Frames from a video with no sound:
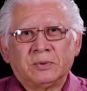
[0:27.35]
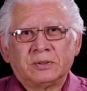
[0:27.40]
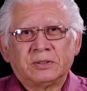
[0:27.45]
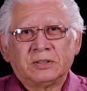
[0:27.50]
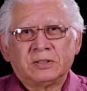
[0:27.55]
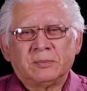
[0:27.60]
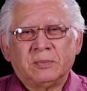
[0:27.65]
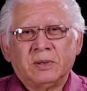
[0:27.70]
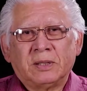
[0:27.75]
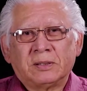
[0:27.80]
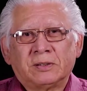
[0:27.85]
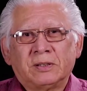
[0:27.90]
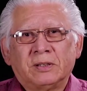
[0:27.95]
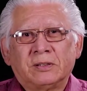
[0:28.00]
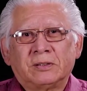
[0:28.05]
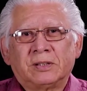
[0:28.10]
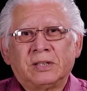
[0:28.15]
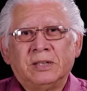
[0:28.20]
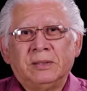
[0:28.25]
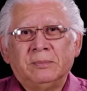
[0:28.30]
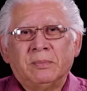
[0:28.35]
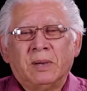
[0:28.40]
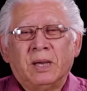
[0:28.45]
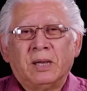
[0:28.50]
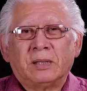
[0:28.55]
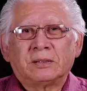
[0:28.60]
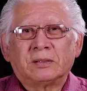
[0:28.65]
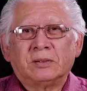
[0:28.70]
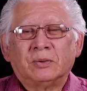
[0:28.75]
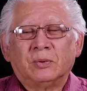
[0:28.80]
which is about 13
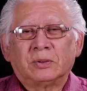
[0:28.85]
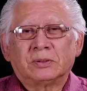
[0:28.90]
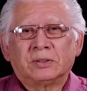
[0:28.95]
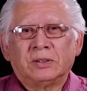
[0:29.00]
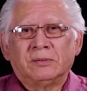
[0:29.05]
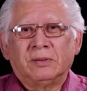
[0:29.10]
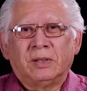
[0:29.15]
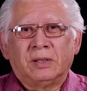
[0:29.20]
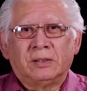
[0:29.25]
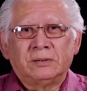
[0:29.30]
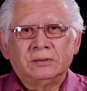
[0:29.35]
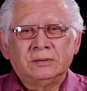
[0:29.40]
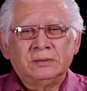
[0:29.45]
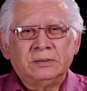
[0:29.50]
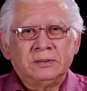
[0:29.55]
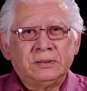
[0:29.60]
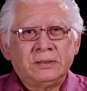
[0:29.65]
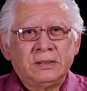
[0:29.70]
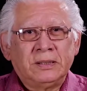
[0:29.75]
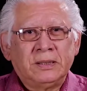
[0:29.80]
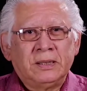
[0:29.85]
miles north of Lawton.